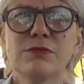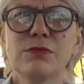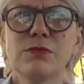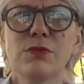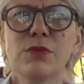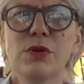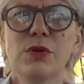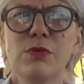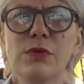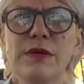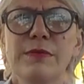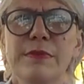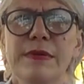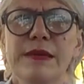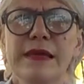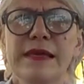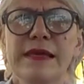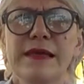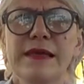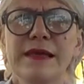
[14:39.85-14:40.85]
will we
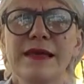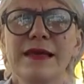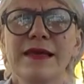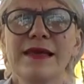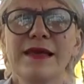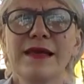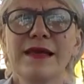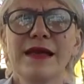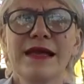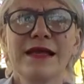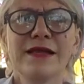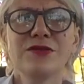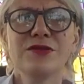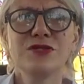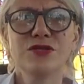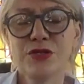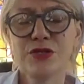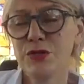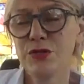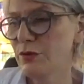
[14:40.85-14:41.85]
be in
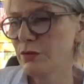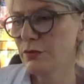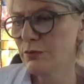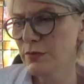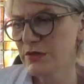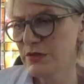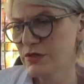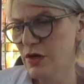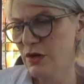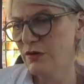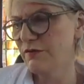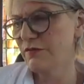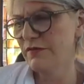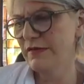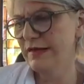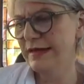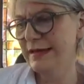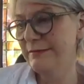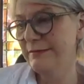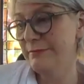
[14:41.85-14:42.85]
June, which
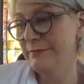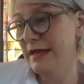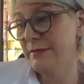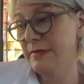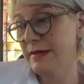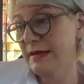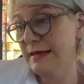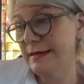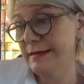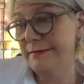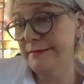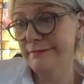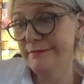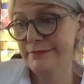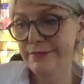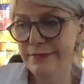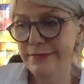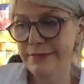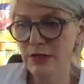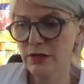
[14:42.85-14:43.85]
hopefully maybe
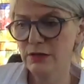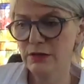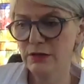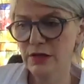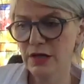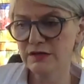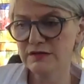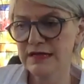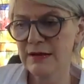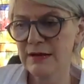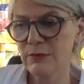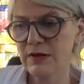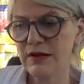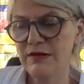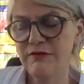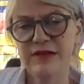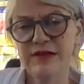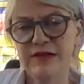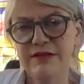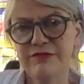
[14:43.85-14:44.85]
the lockdown will
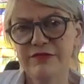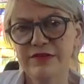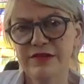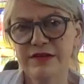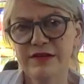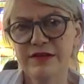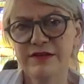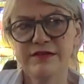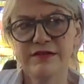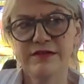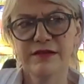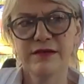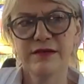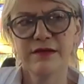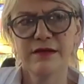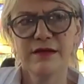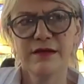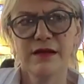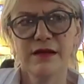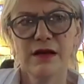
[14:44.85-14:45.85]
have lifted,
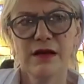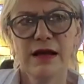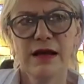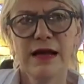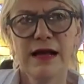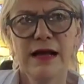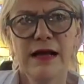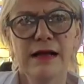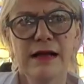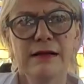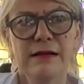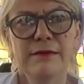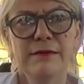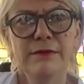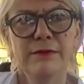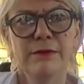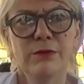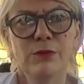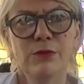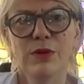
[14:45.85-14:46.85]

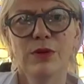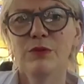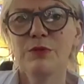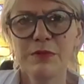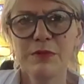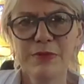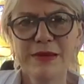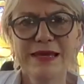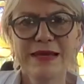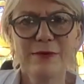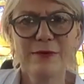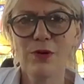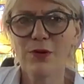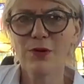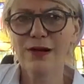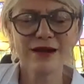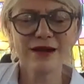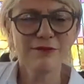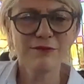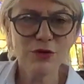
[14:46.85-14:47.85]

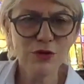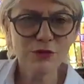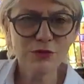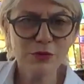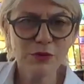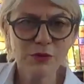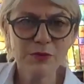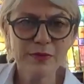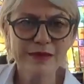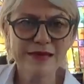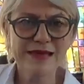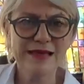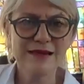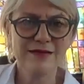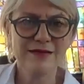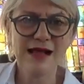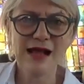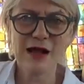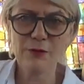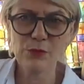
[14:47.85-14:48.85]
what kind of mood will we be
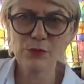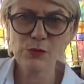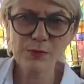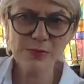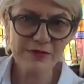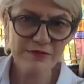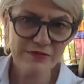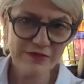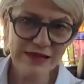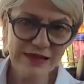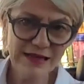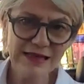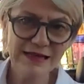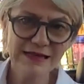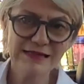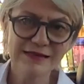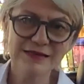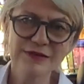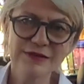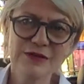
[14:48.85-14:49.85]
in, how will we be
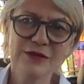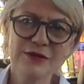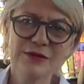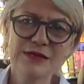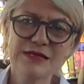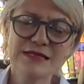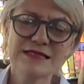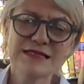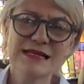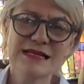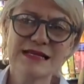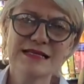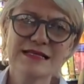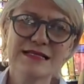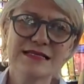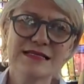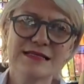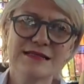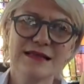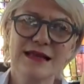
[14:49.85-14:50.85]
feeling,
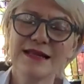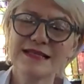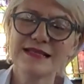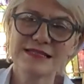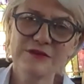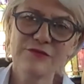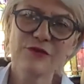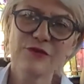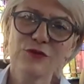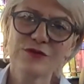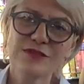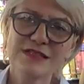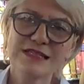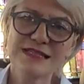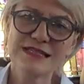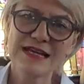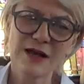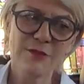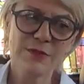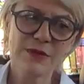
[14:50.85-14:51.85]
it's difficult to
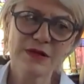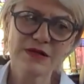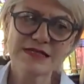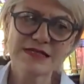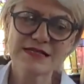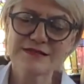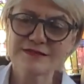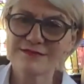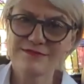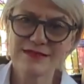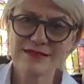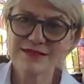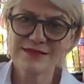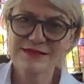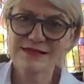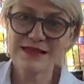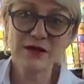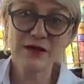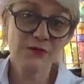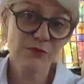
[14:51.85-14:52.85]
tell because it's
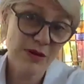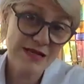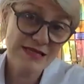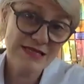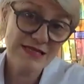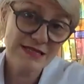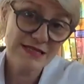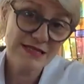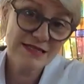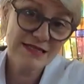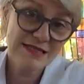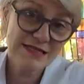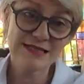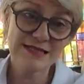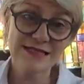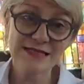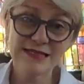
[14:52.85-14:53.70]
unprecedented, isn't